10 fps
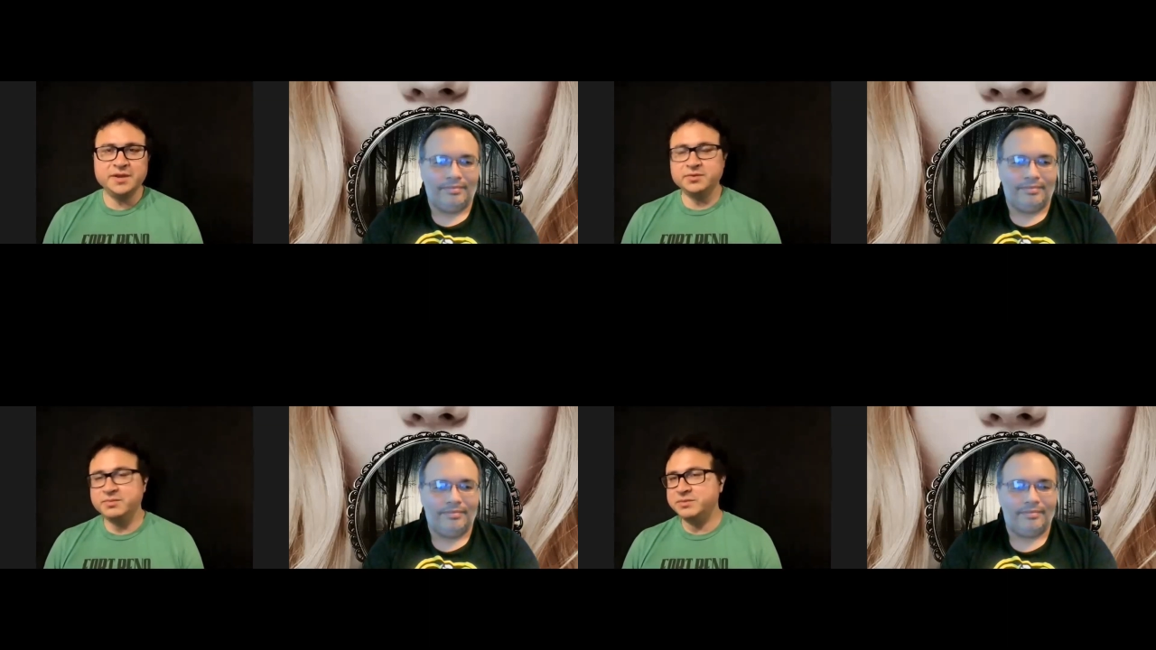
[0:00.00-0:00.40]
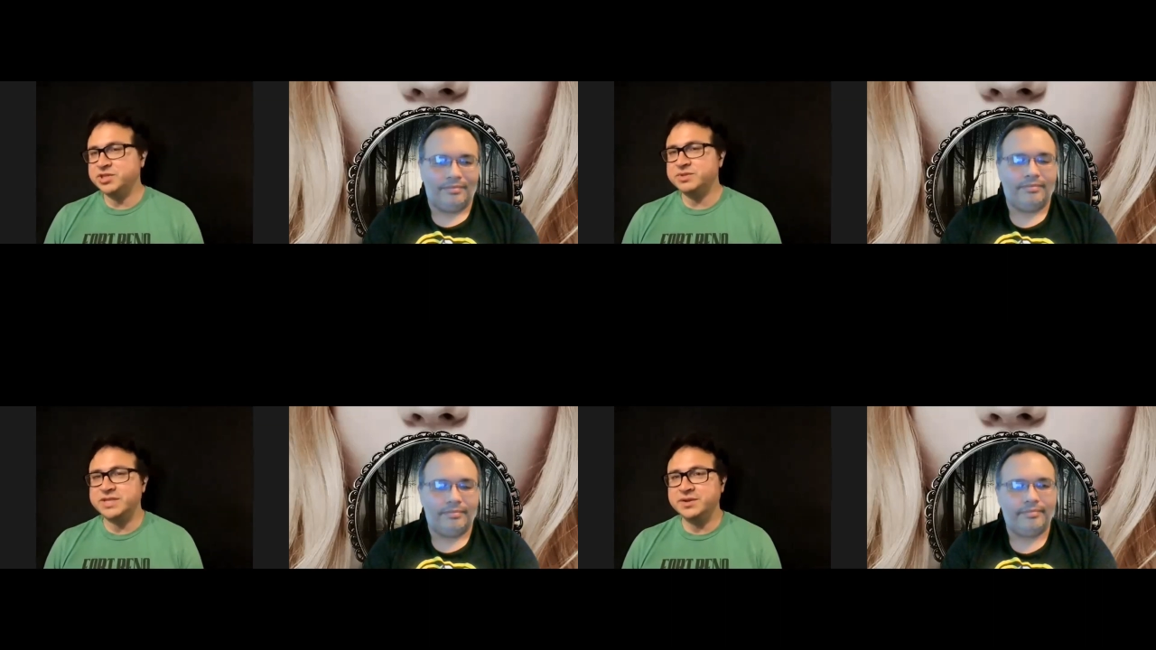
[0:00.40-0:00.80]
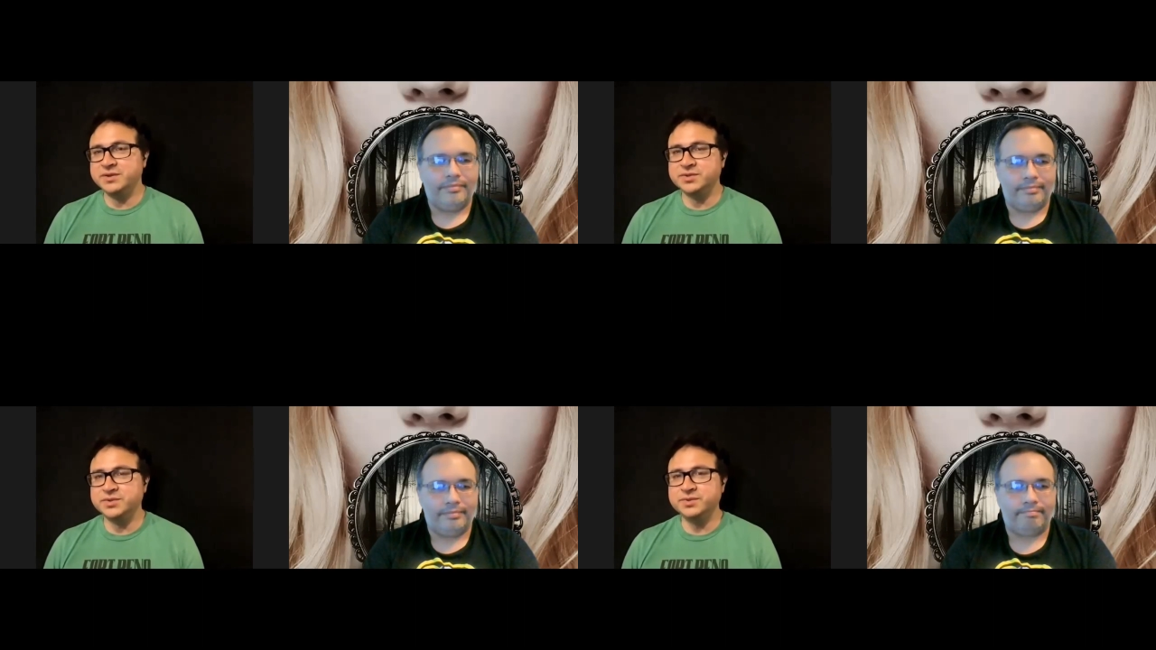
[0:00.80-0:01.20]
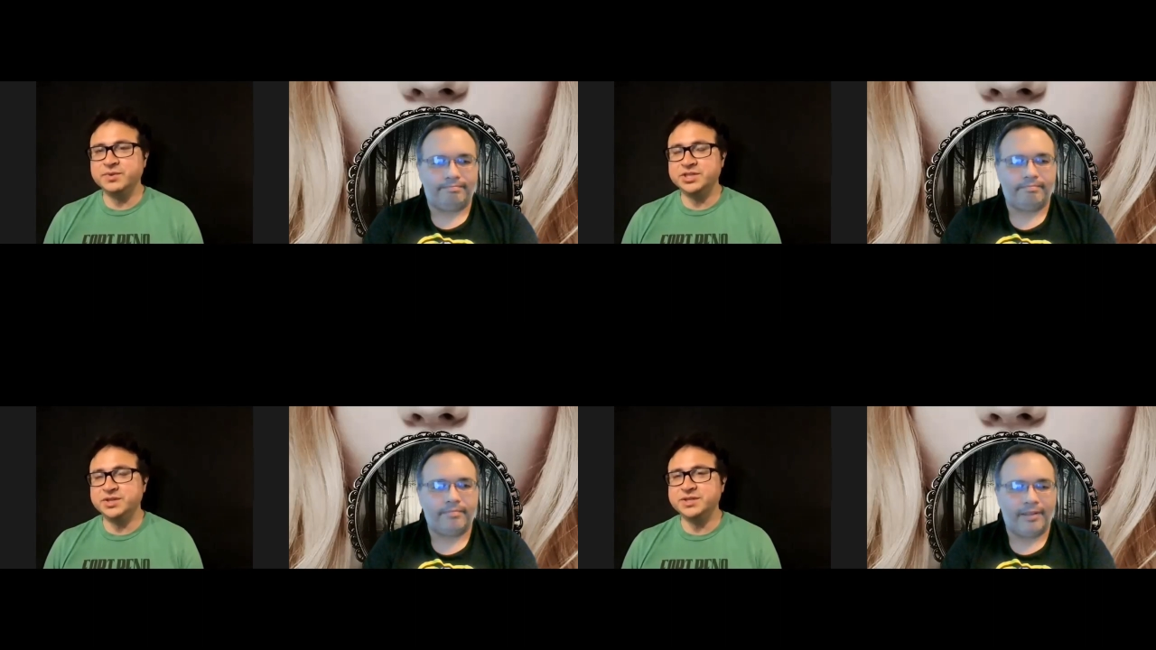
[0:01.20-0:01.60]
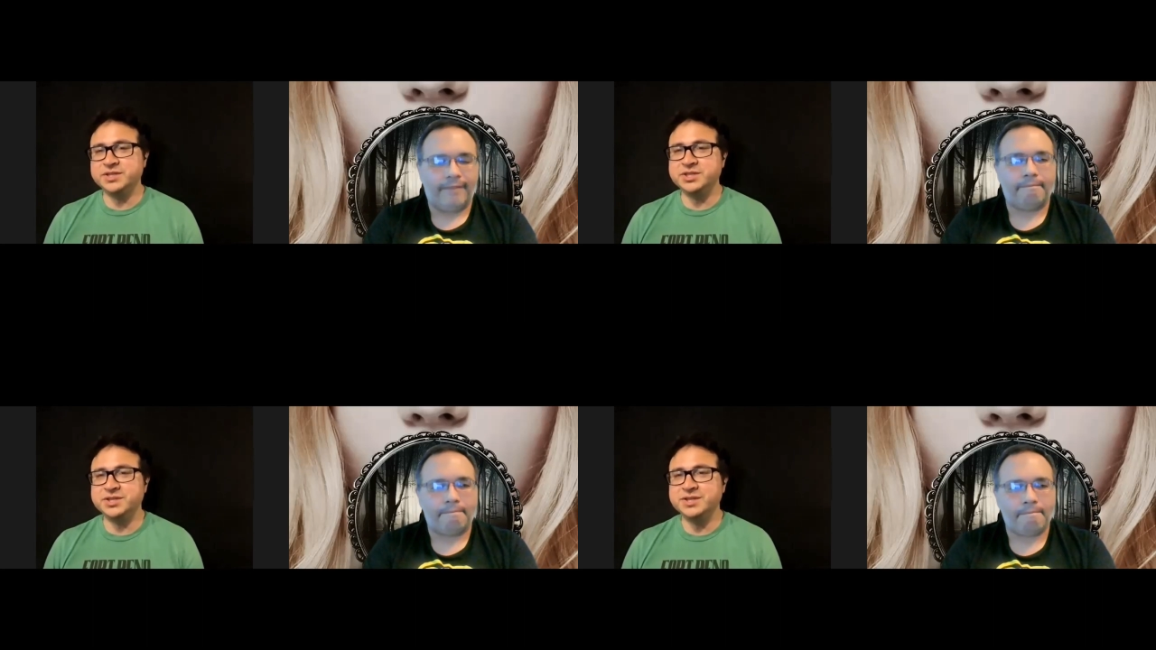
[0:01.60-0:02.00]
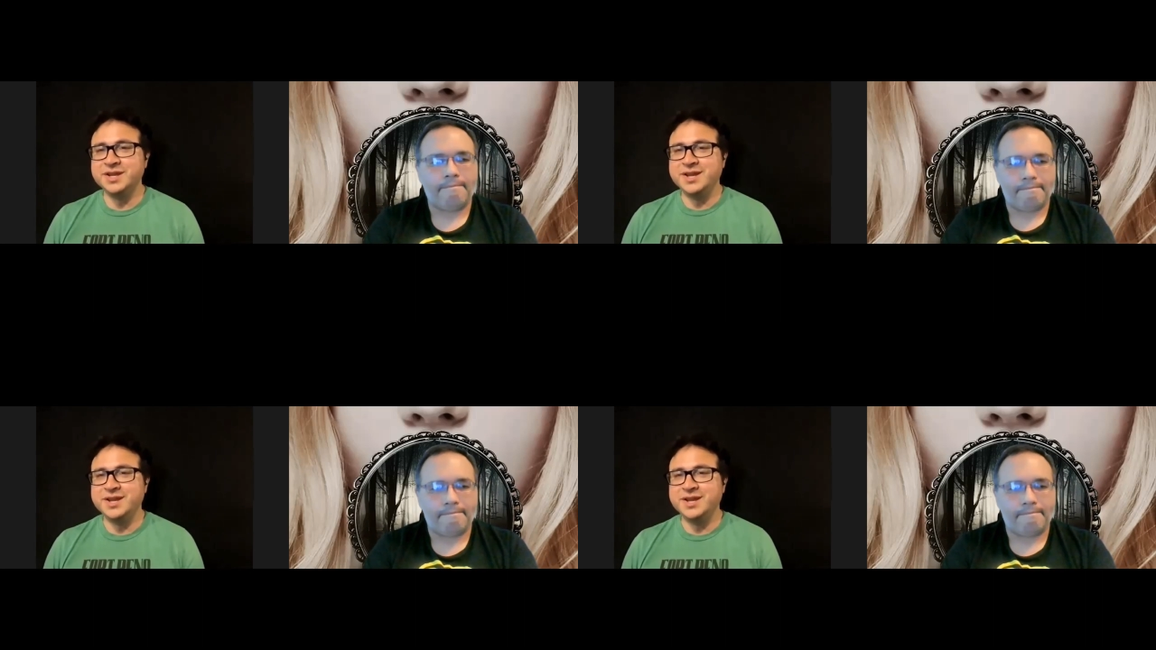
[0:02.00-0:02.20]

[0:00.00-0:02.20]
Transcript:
Speaker 1: or maybe she was eight years old when she auditioned.